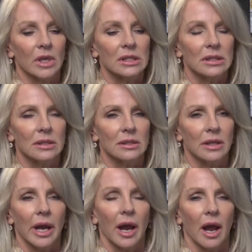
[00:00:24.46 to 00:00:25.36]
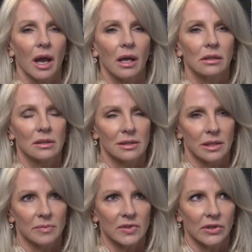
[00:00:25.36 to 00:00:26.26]
Since I had the
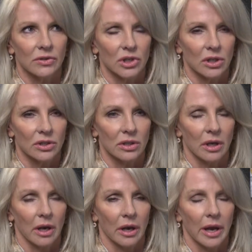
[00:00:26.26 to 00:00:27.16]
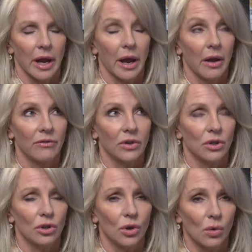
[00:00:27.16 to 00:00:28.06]
stem cell injection, I have
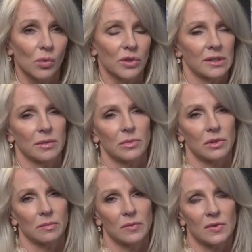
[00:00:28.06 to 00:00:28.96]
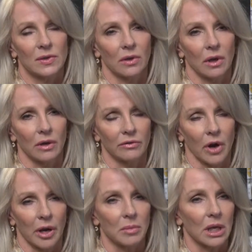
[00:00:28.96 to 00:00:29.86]
no more symptoms of
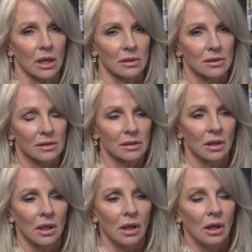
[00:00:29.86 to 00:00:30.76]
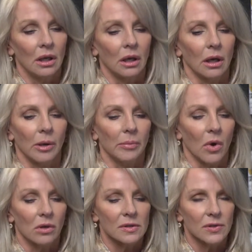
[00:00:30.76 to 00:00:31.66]
IBS.
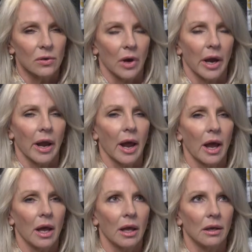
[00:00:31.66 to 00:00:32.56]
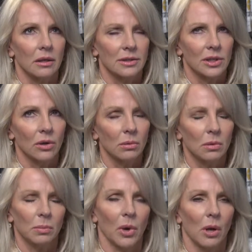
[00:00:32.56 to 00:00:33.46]
Also, I had a
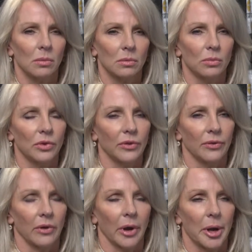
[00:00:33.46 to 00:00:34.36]
terrible problem with